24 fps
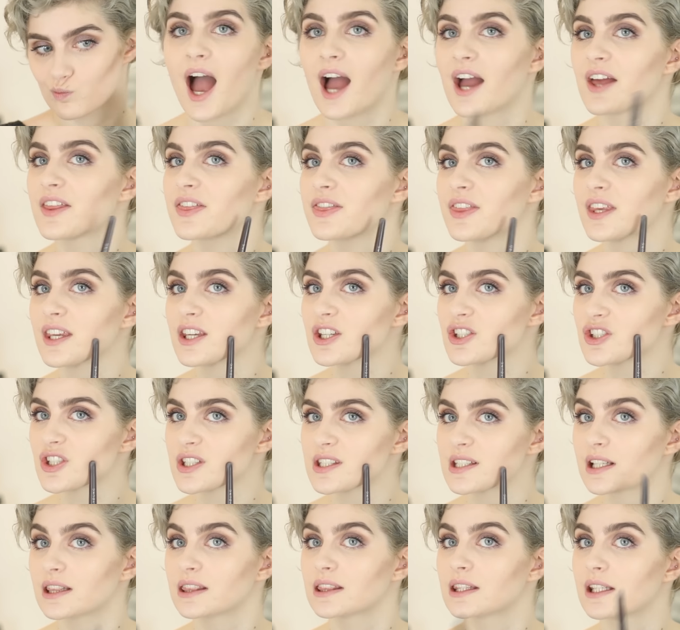I think it's
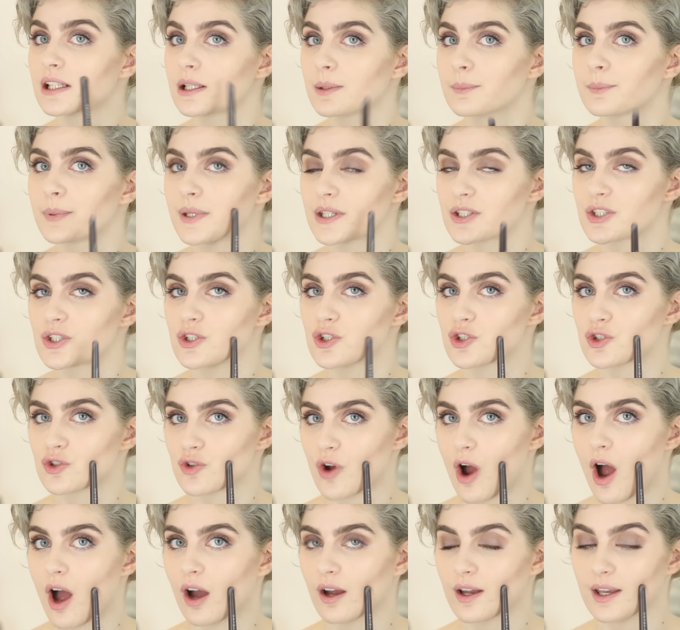just a little bit too
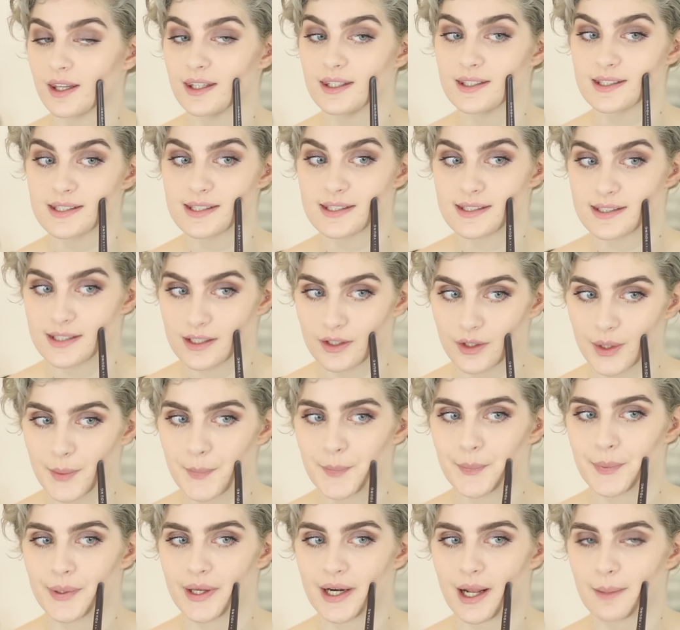strong
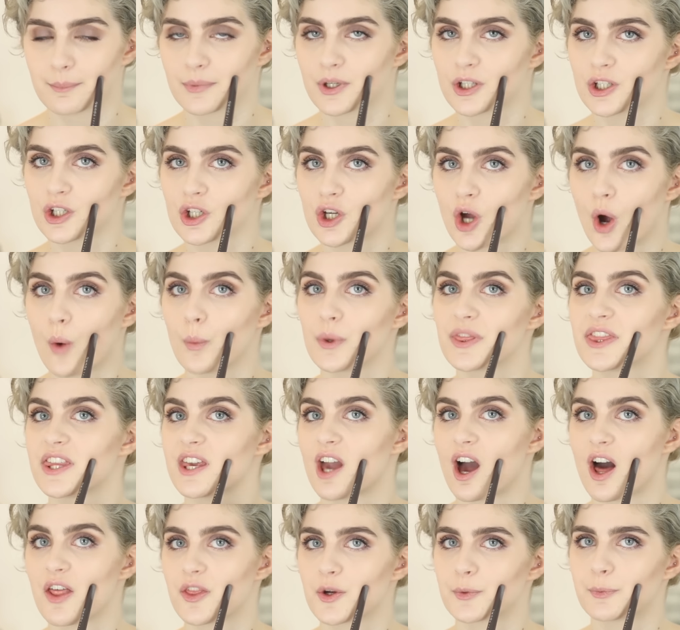still, but I'm gonna go with
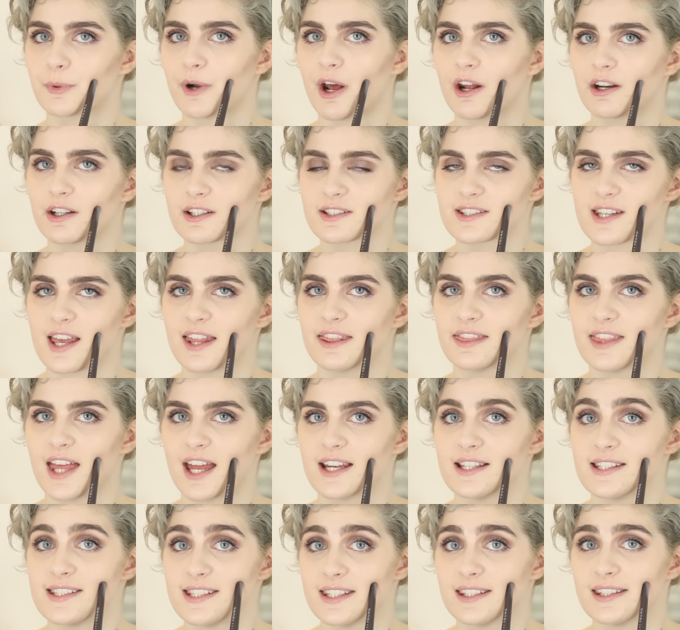the other products and
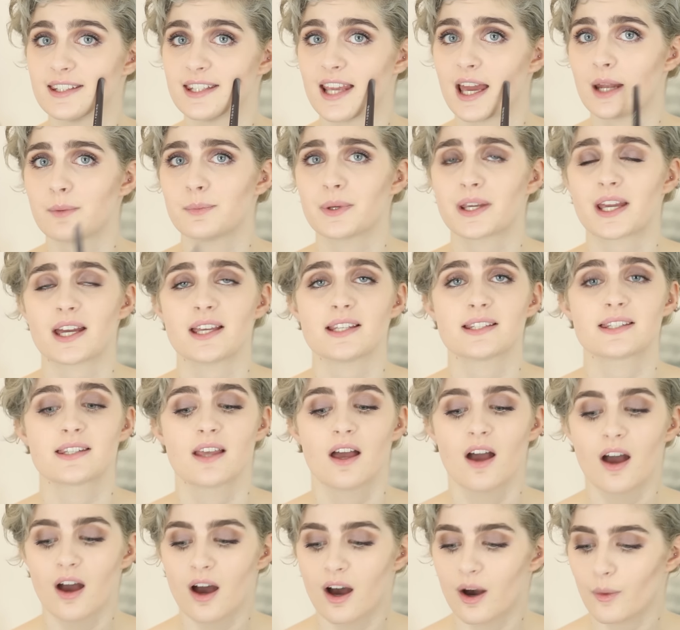then see in the end, because
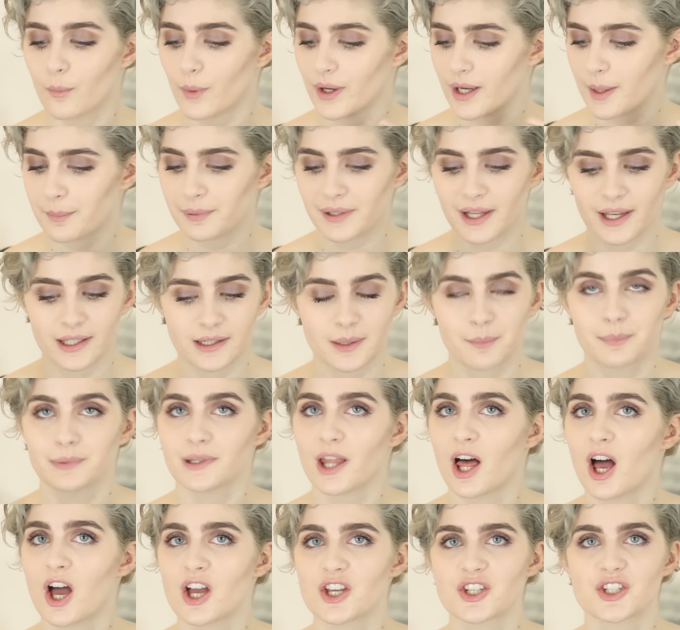when I apply the
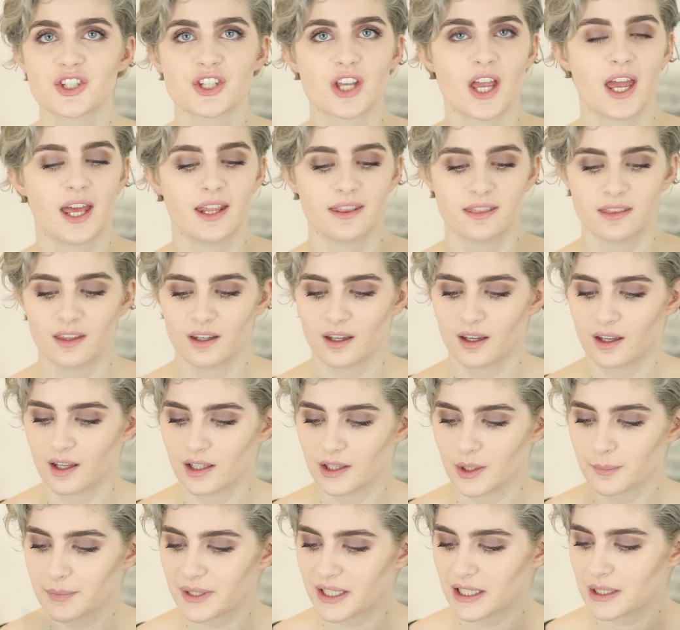blush and the
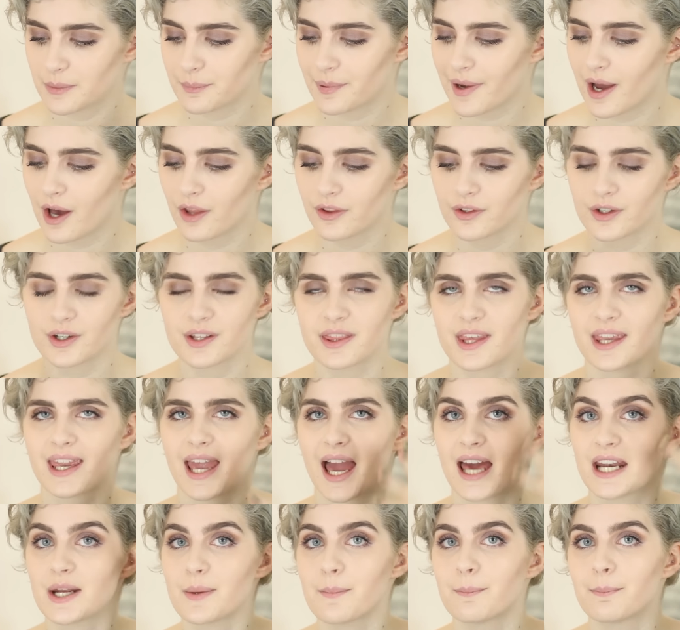illuminating powder, they
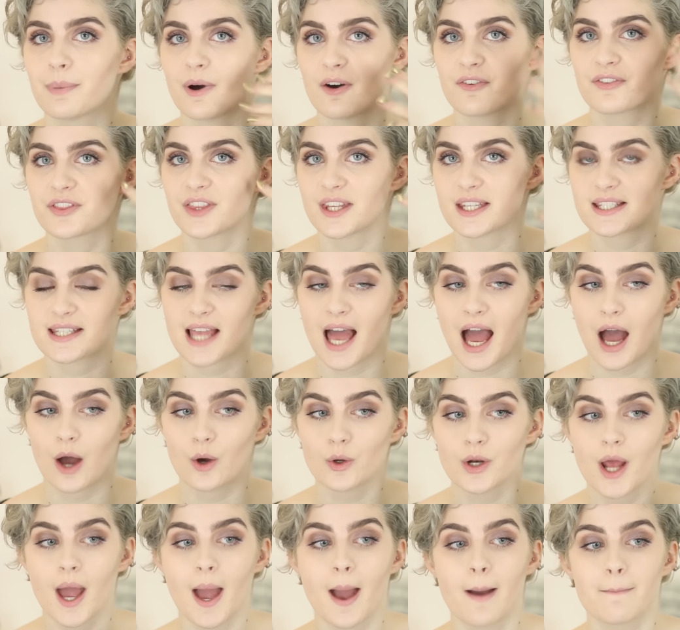kind of buff this
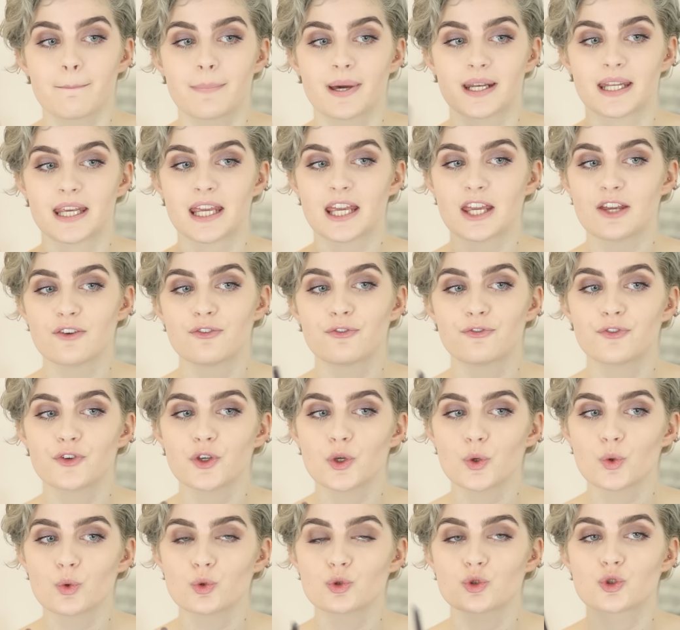out. But if
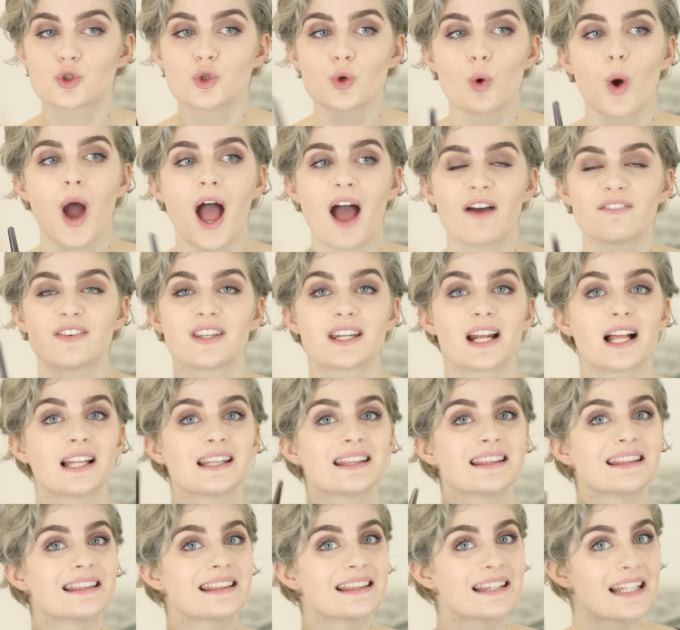you do have it a
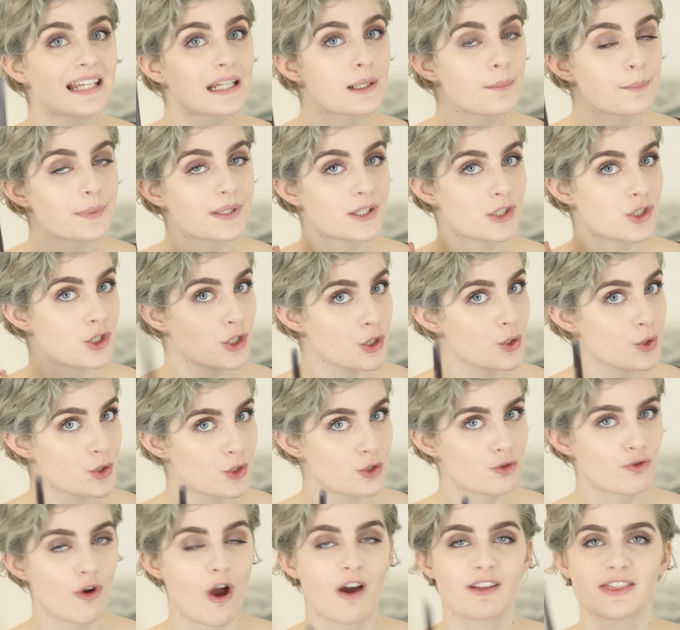little bit too
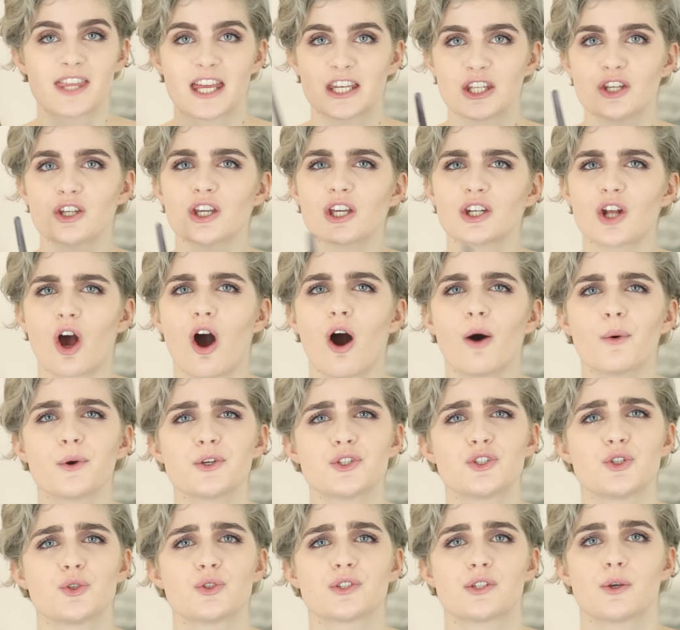strong, then you can
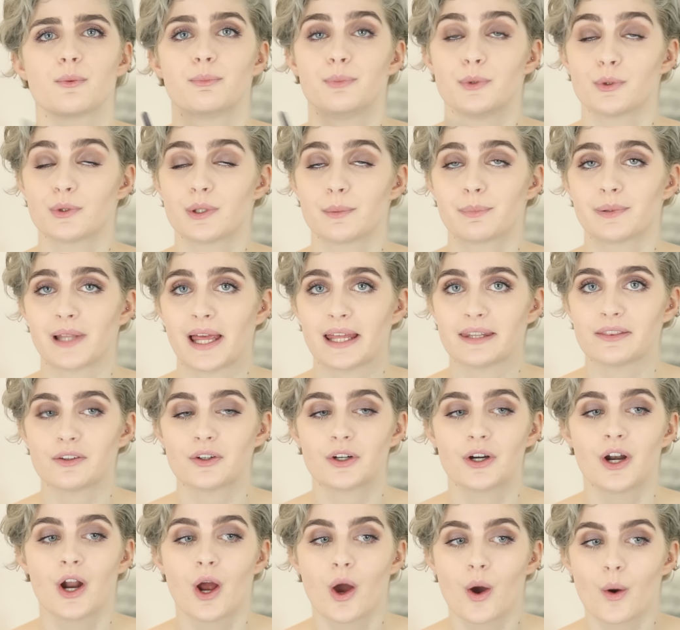always use the beauty
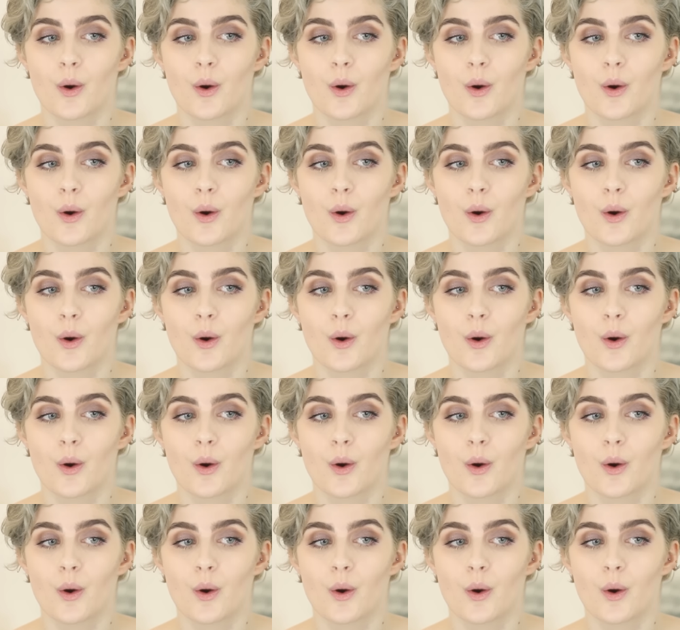blender